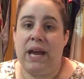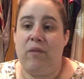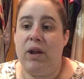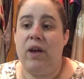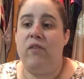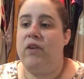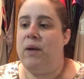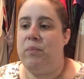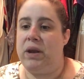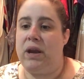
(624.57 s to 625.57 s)
get rid of,
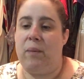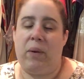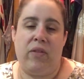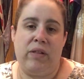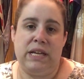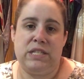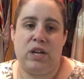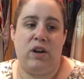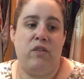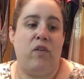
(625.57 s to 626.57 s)
I put it up on the
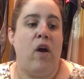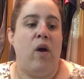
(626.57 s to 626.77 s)
listserv.